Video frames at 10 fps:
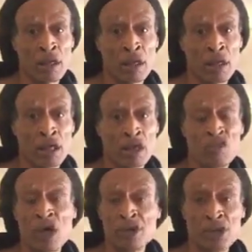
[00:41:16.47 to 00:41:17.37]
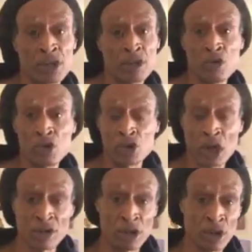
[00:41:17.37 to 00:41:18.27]
Yeah, and run your
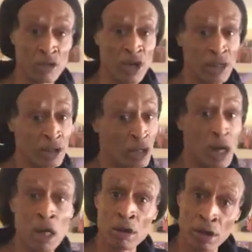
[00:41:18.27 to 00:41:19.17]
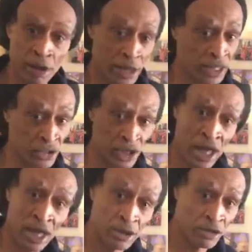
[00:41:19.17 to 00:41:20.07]
signal structure correct, you're going through it.
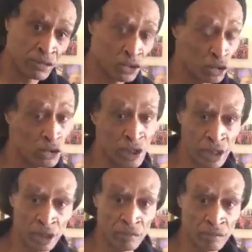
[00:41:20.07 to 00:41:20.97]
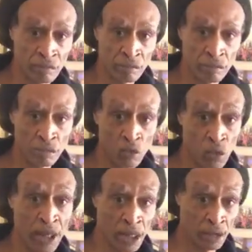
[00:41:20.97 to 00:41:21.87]
That's the end of the
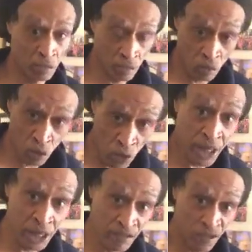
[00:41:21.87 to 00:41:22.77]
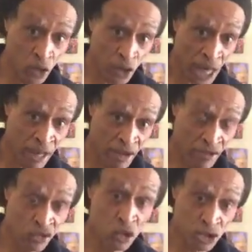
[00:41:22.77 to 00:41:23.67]
story. Wicked for
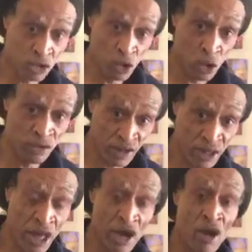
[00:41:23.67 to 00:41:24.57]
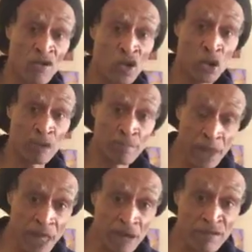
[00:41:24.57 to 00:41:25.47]
that, for the smaller things. For
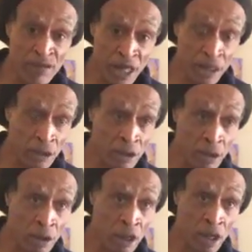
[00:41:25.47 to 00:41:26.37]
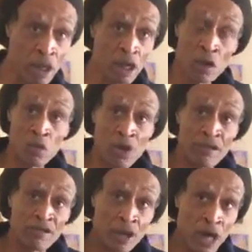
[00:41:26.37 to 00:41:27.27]
the bigger things,
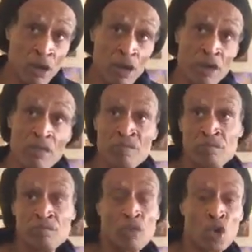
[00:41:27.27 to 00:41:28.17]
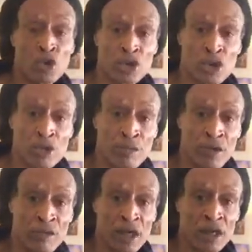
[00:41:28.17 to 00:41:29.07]
with, you know, more than
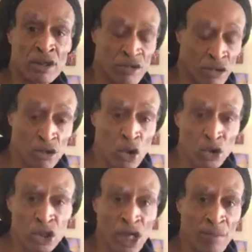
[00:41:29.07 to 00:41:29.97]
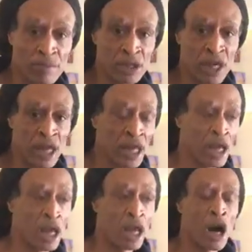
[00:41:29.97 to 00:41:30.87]
250 and you've got subs
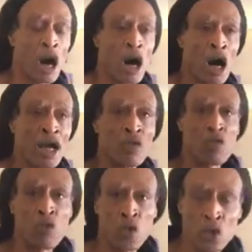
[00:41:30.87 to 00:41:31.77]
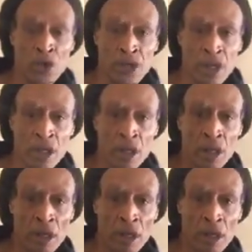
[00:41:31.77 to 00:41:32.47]
there, I would